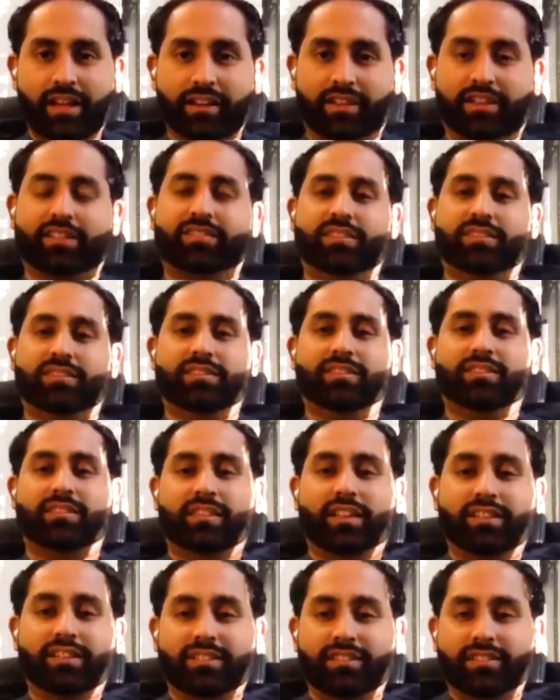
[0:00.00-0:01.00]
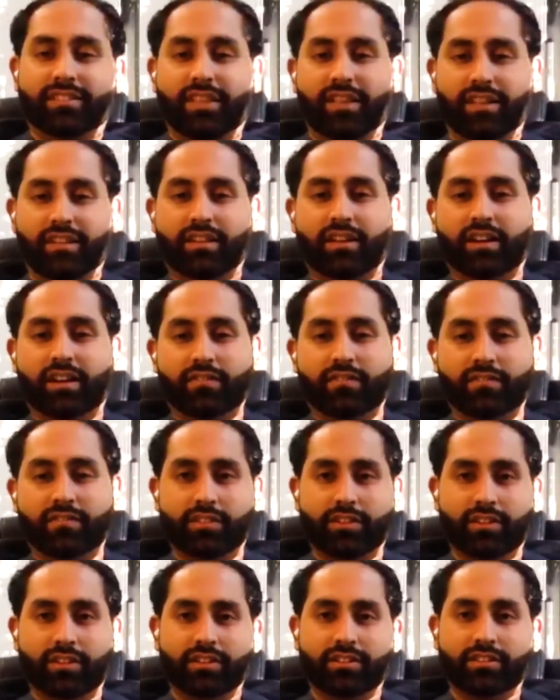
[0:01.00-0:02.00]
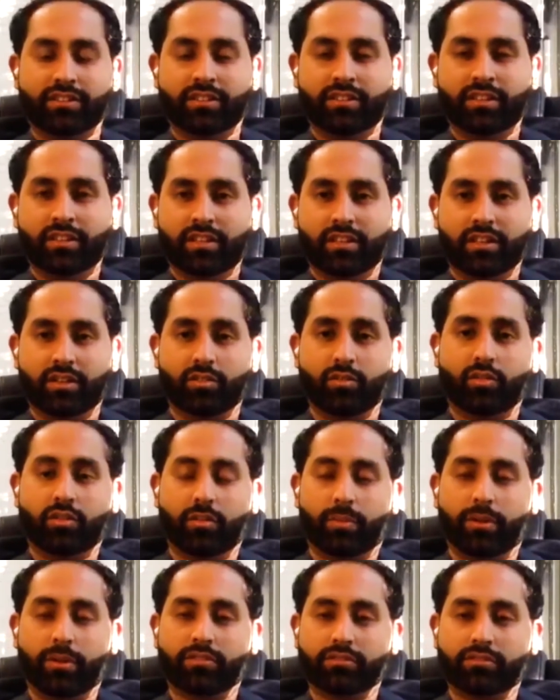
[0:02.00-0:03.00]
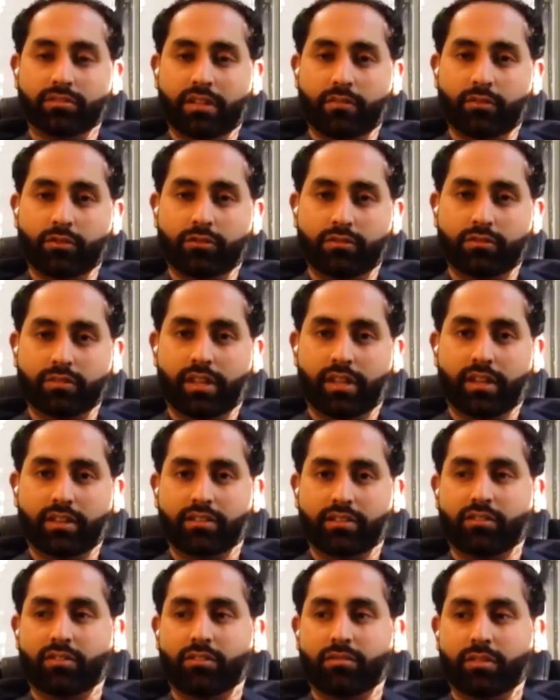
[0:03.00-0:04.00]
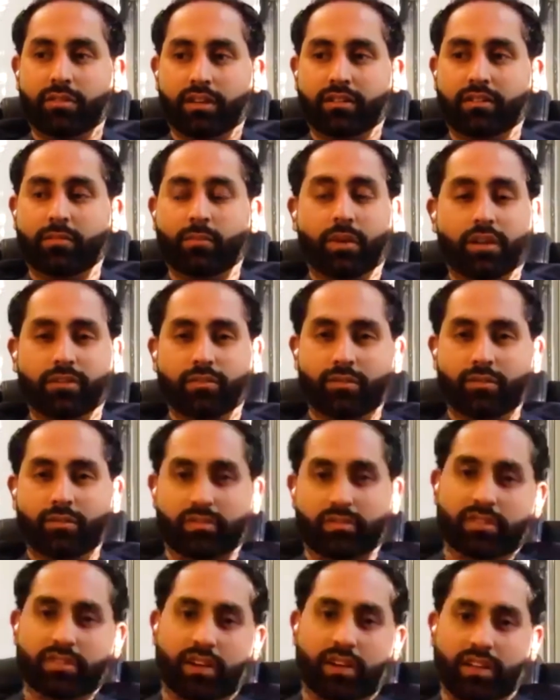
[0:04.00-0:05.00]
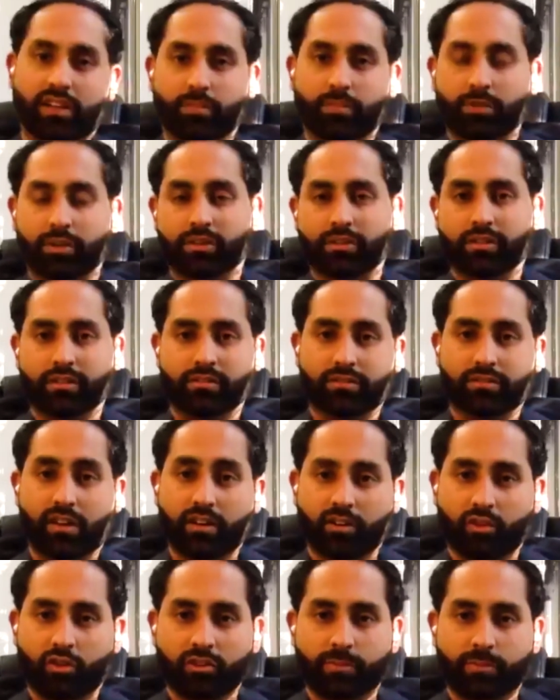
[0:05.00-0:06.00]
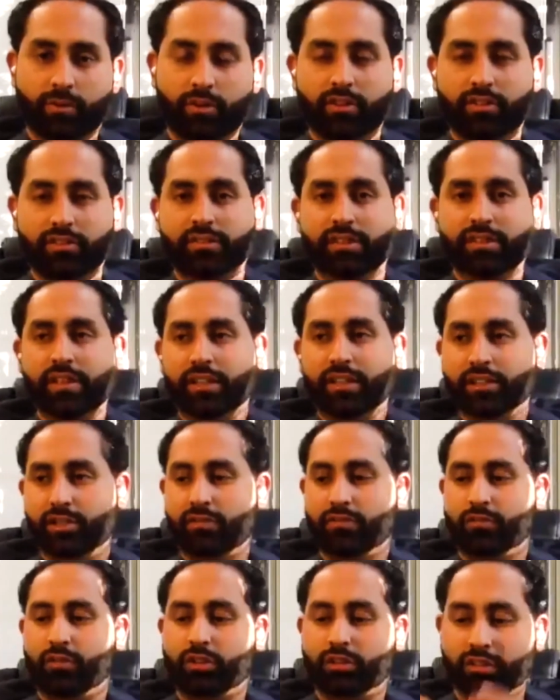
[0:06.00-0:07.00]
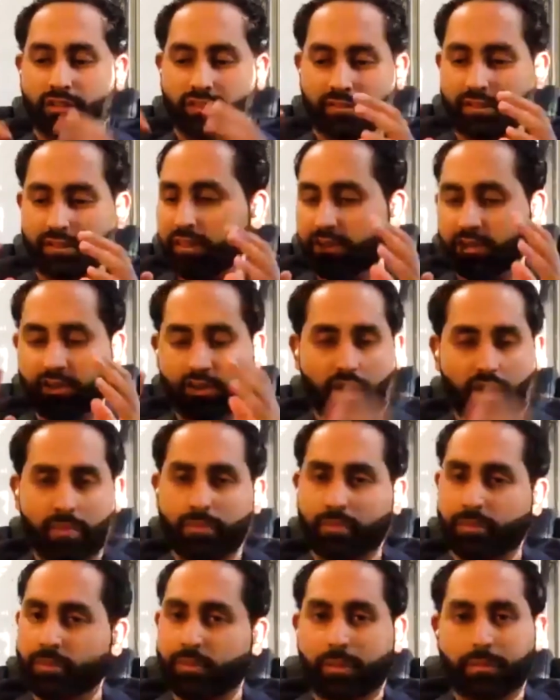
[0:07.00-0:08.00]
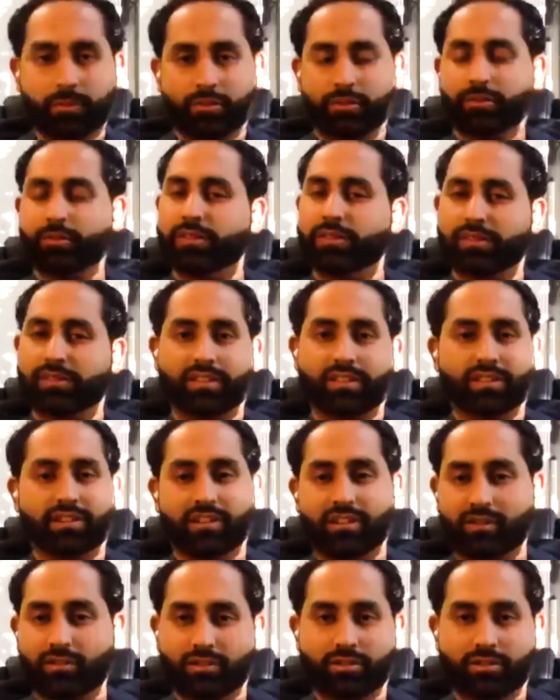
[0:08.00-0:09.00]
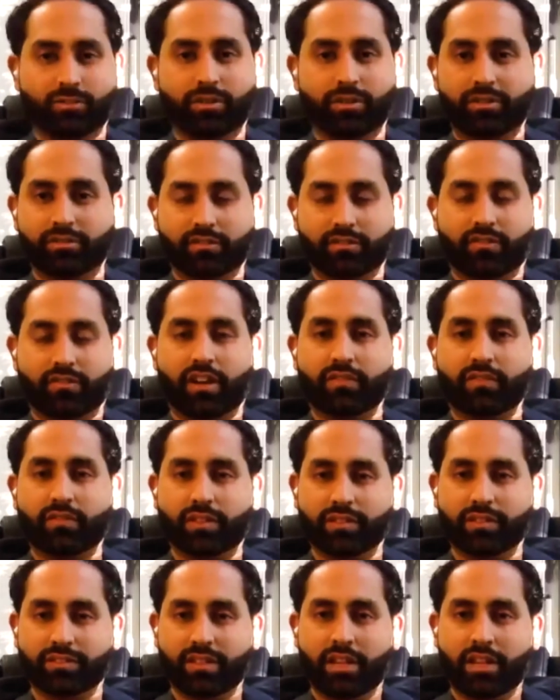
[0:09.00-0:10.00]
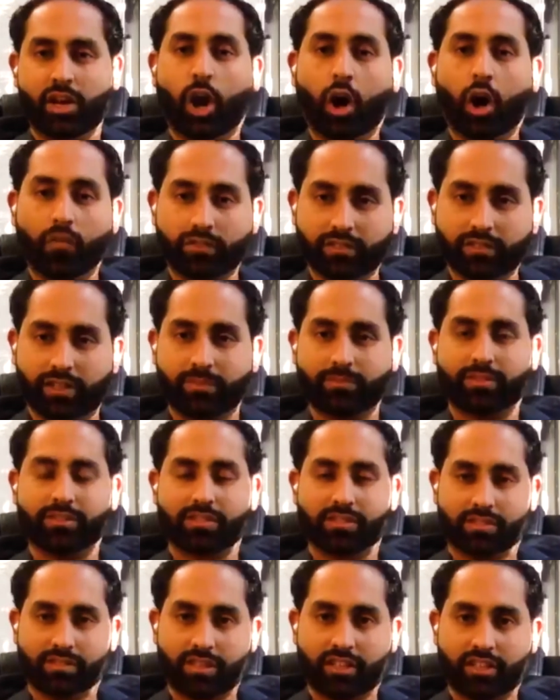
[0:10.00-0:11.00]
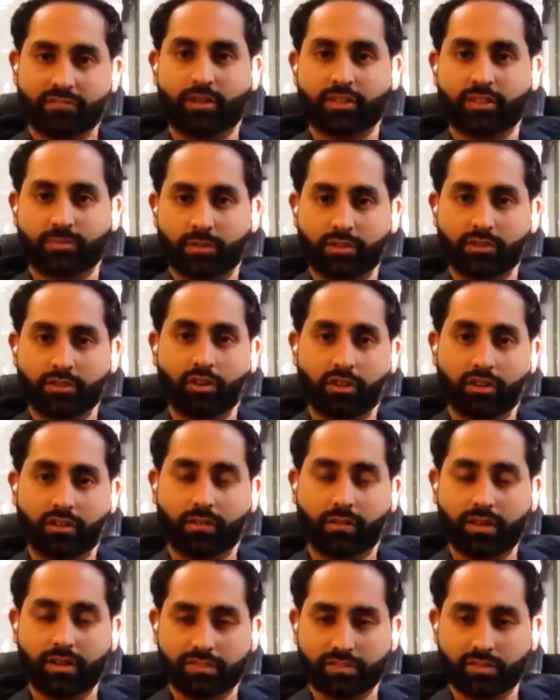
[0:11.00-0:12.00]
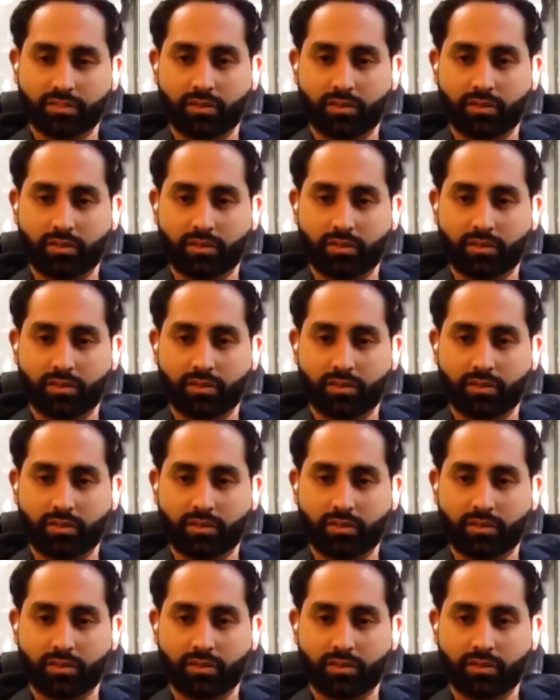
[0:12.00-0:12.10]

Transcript: I guess this is a lesson that I've learned on a personal level, that, when you're starting out, particularly younger entrepreneurs, you've got this thing, I'm able to do this in a year or 2 years or 5 years. Oftentimes it just takes a bit longer, right?